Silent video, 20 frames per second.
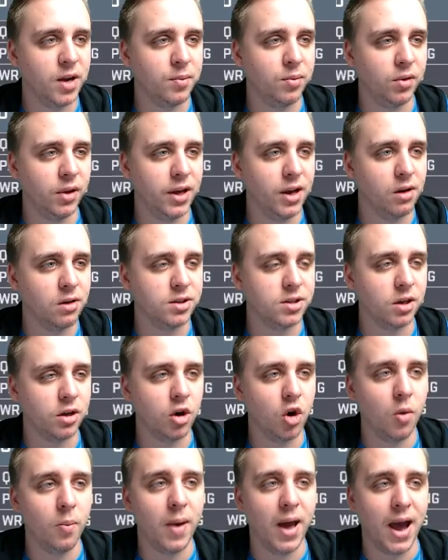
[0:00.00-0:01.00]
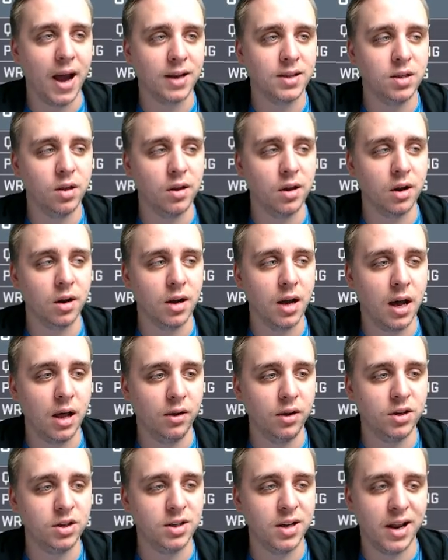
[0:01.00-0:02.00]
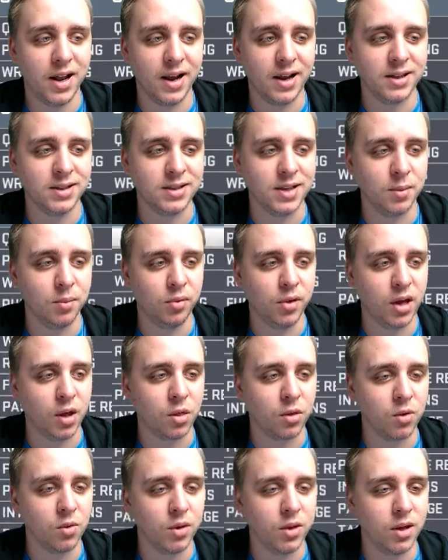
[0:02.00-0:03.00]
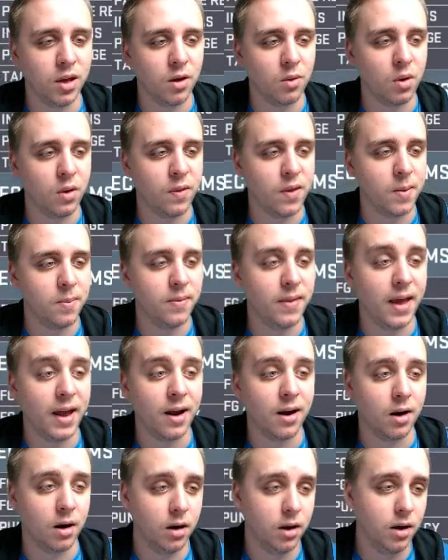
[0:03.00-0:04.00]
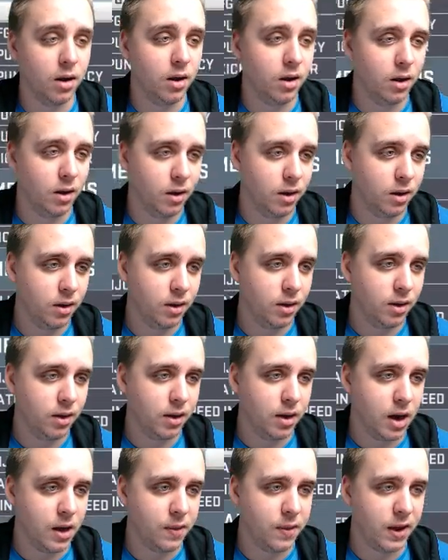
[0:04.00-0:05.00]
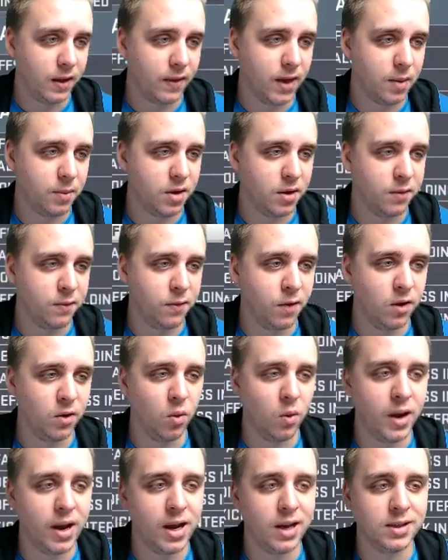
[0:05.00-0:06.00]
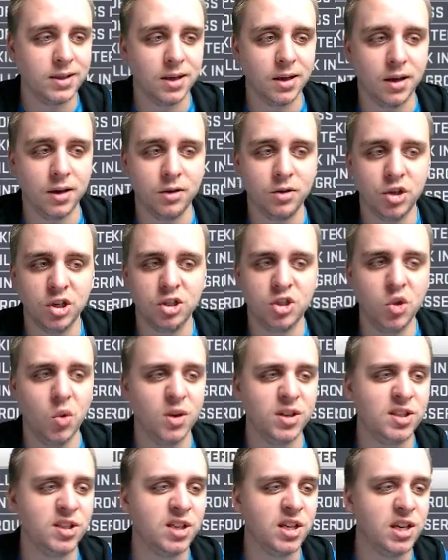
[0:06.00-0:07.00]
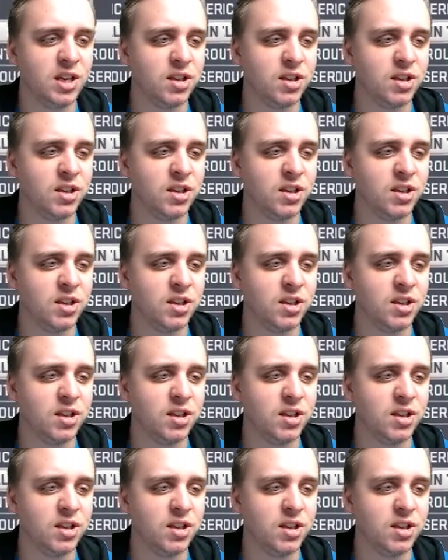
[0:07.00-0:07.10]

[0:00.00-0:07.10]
and great players and go back to their college days and play through a year with them there. I think that'd be a fun way to just do a